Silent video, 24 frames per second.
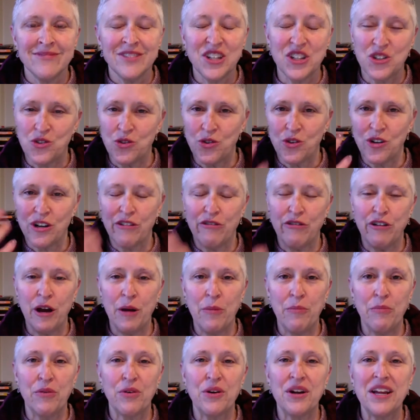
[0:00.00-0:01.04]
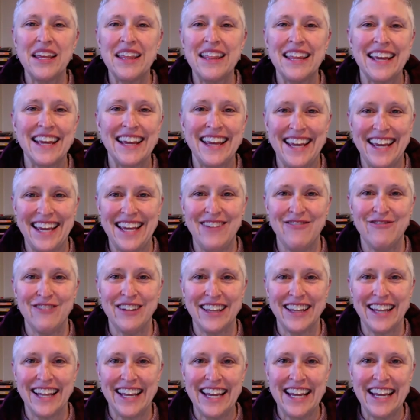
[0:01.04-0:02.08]
sort of breathing
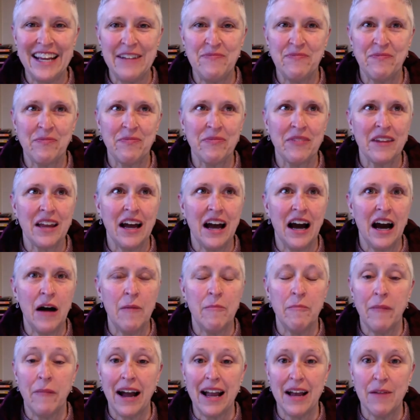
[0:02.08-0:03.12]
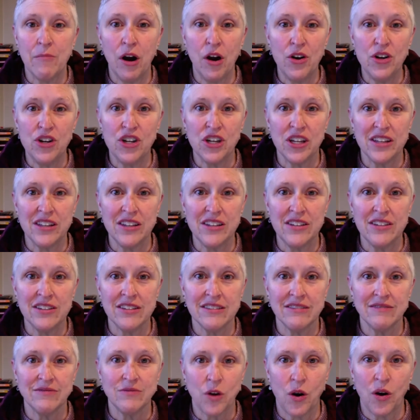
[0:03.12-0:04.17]
evenly. Um, my emotions
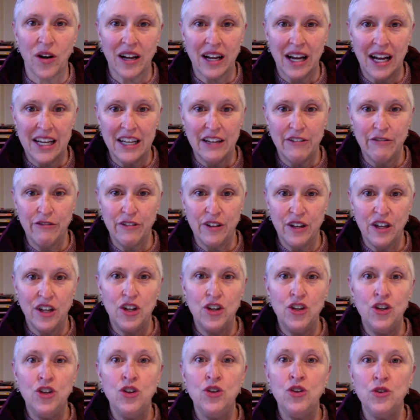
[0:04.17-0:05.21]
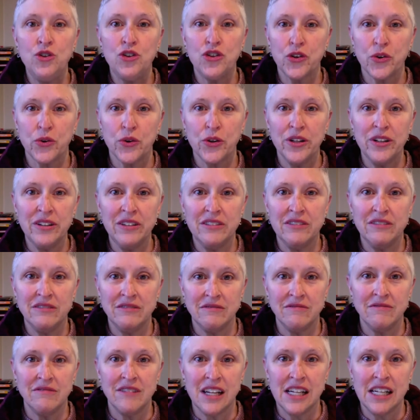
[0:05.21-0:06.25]
are kind of neutral,
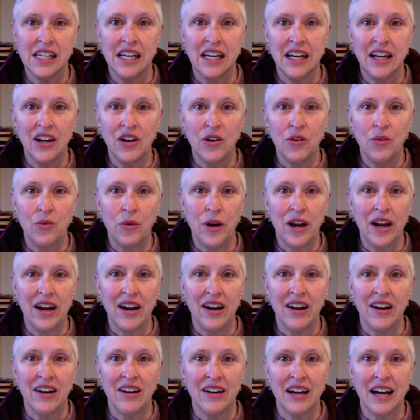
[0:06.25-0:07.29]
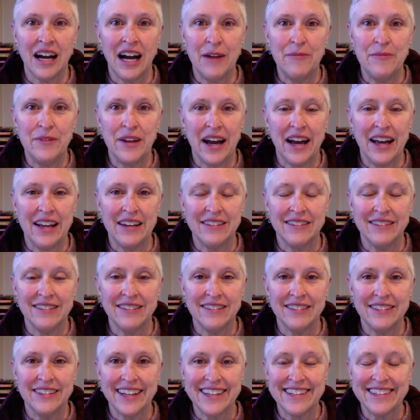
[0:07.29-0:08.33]
where I'm not
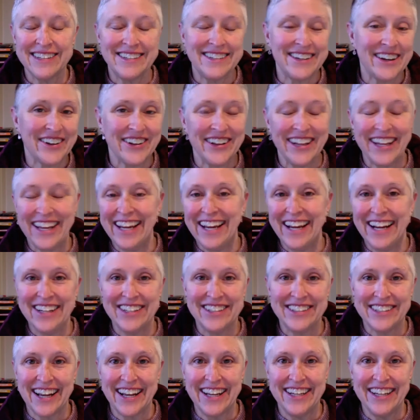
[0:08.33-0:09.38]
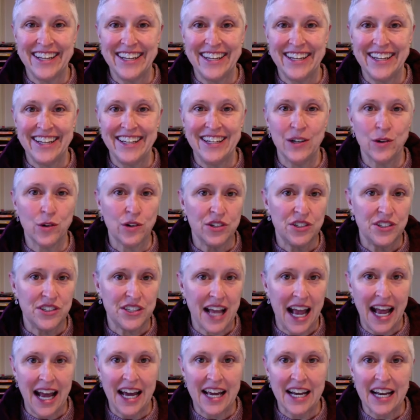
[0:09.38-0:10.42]
necessarily excited or
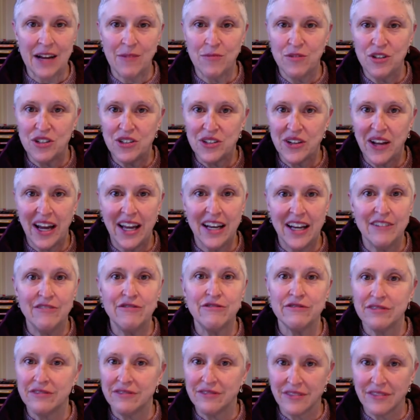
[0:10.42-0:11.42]
sad. I'm just kind of